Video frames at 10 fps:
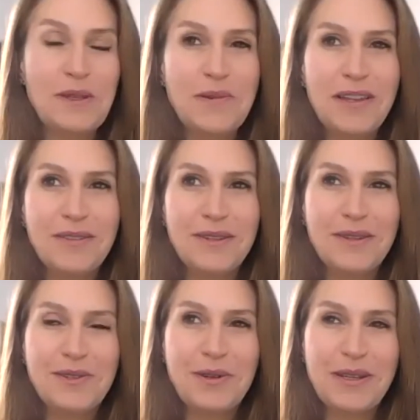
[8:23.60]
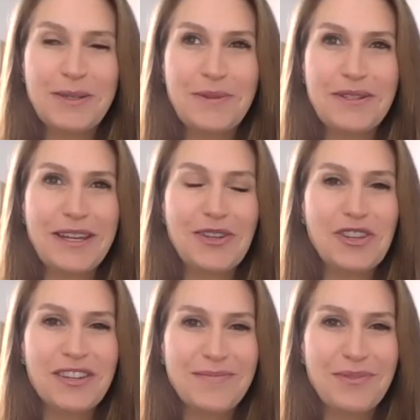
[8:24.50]
Well, the
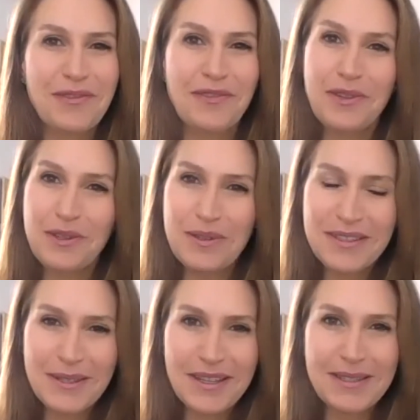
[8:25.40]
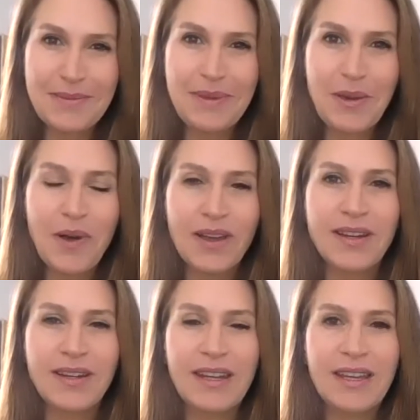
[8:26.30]
transportation portfolio is a big
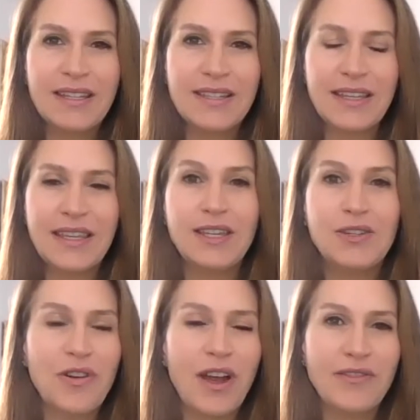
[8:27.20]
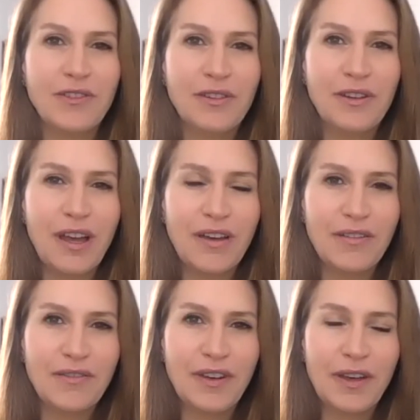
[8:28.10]
one. It's a key driver
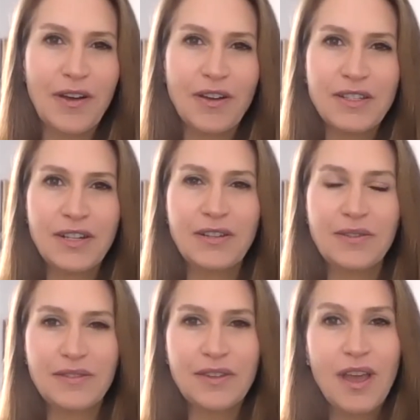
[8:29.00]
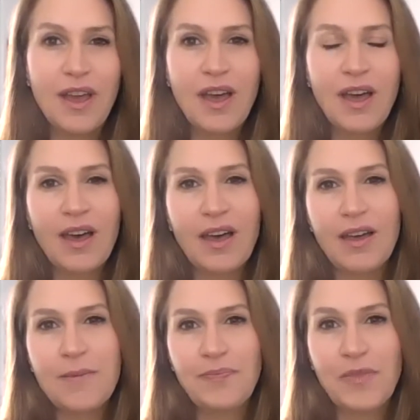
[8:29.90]
of Ontario's
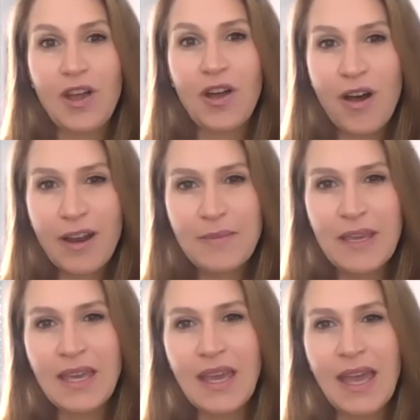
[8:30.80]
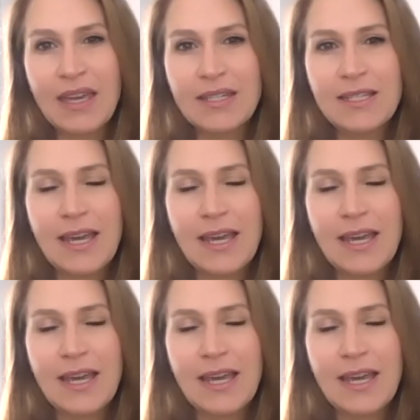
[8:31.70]
economy, and